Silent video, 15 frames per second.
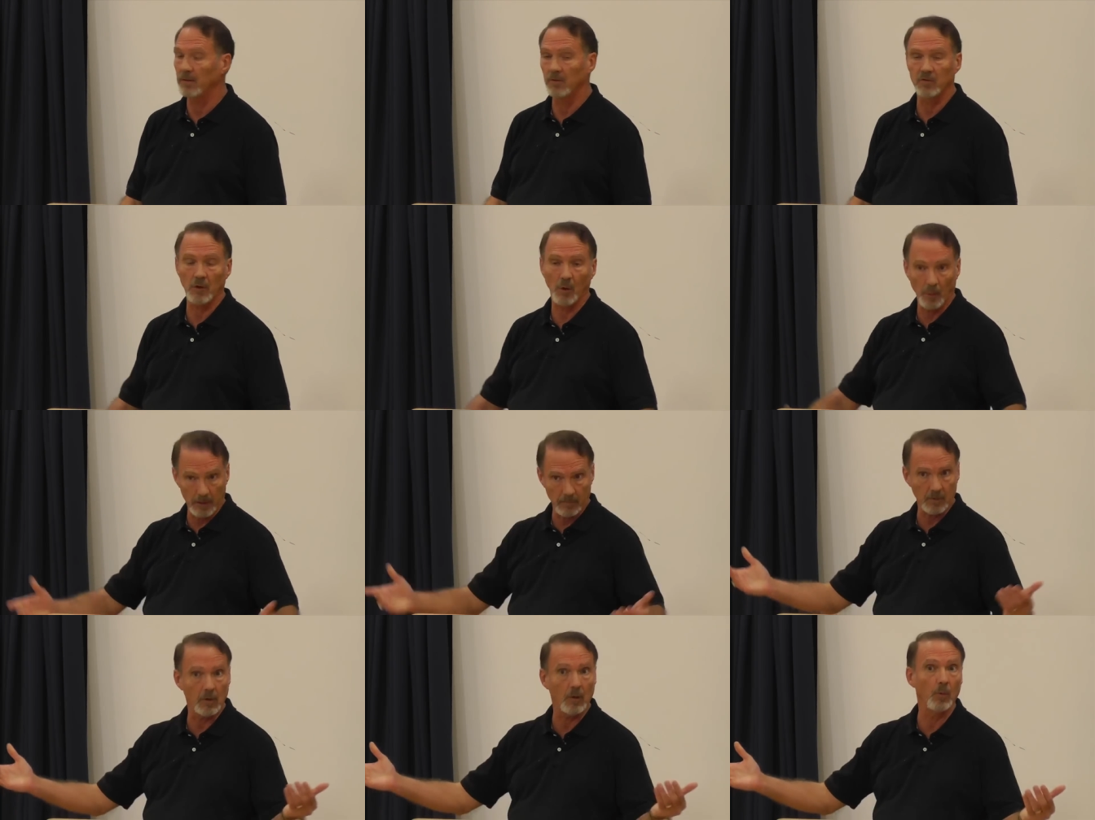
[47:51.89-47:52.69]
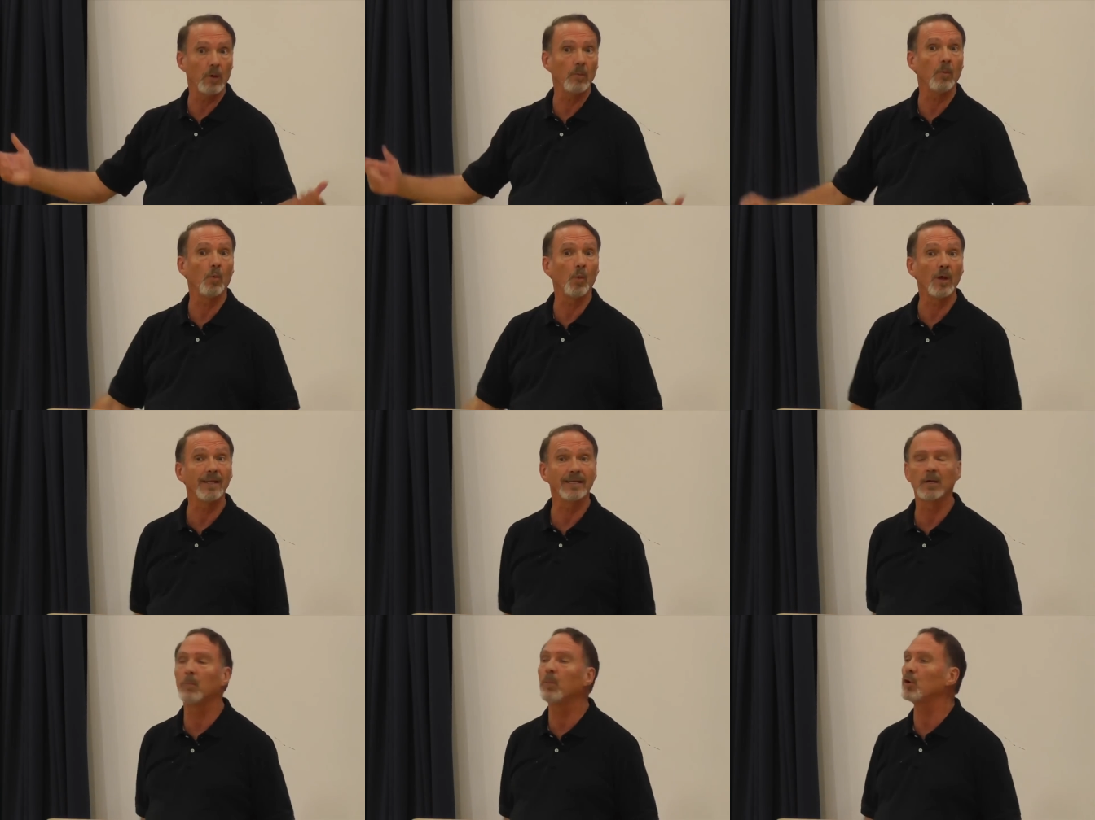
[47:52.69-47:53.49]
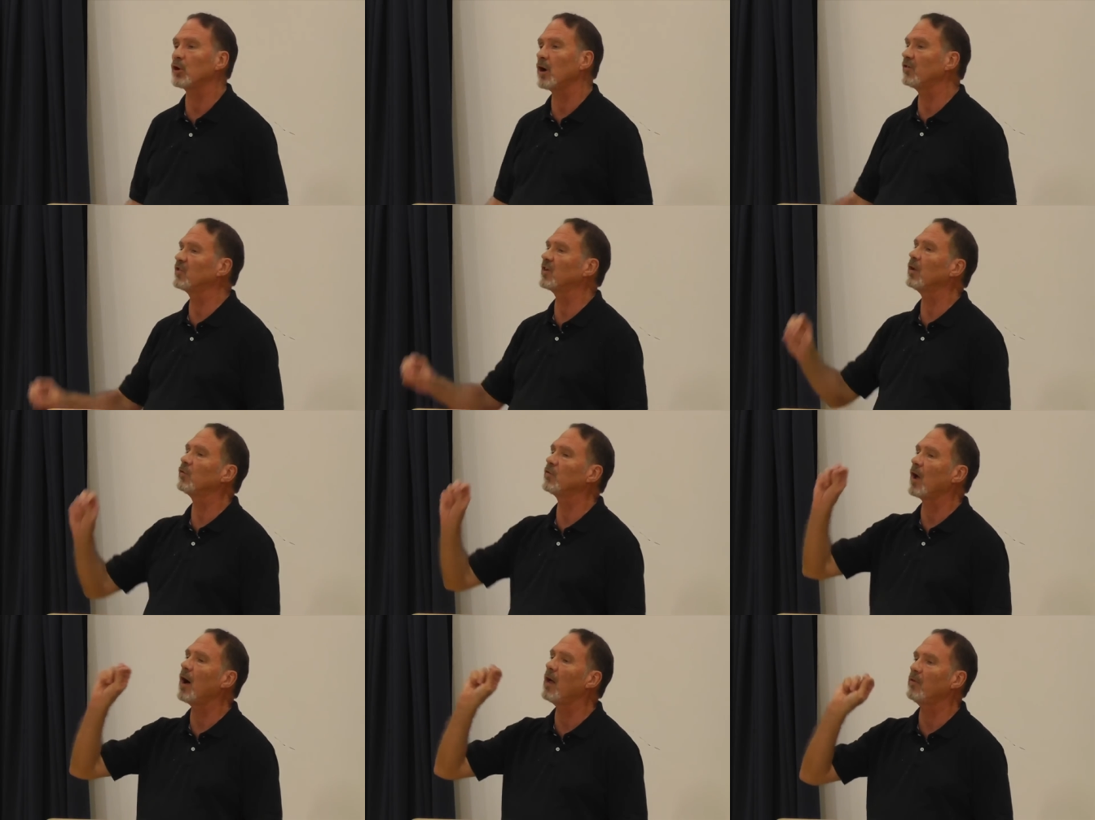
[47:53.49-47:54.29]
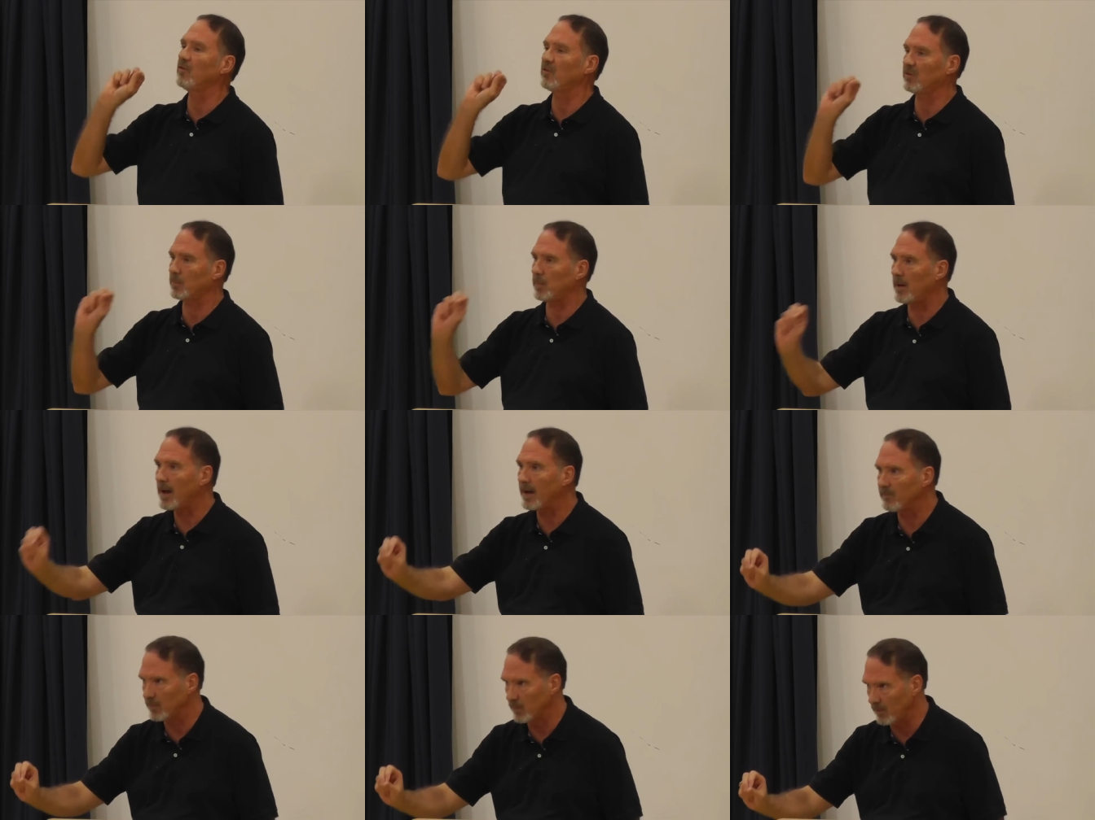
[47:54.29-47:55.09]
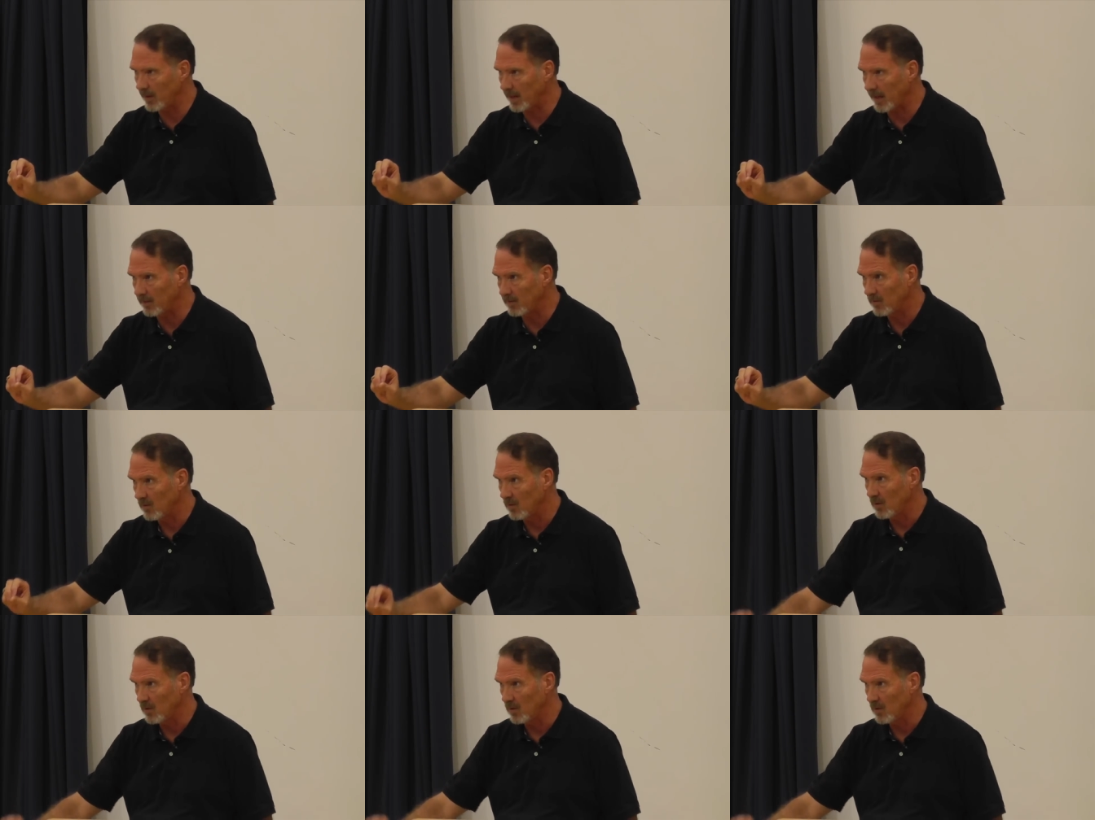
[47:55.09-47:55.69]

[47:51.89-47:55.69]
And so we're willing to put ourselves on the spot for that.